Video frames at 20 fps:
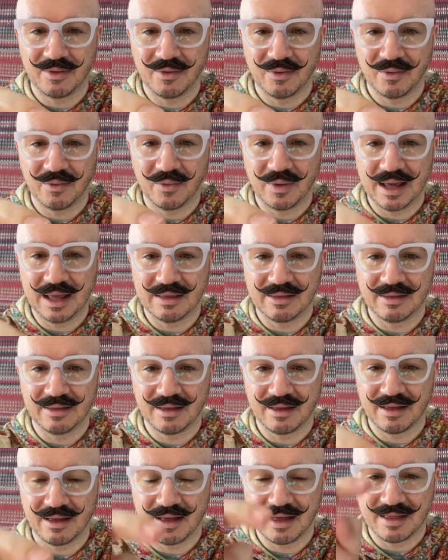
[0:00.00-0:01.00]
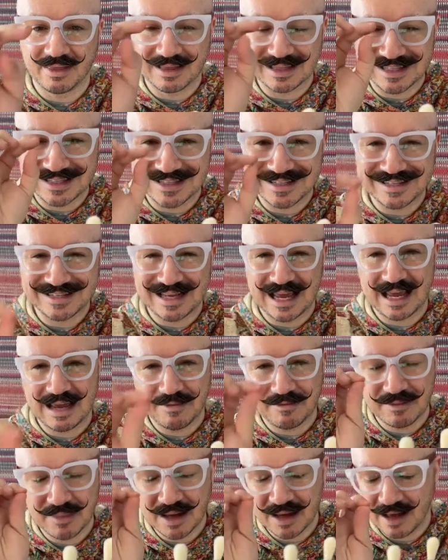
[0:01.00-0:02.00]
with the
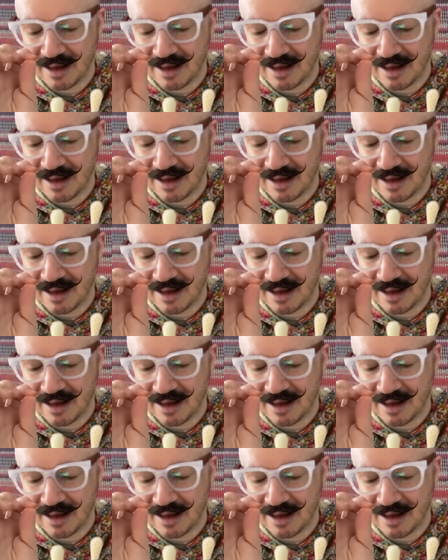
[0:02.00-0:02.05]
same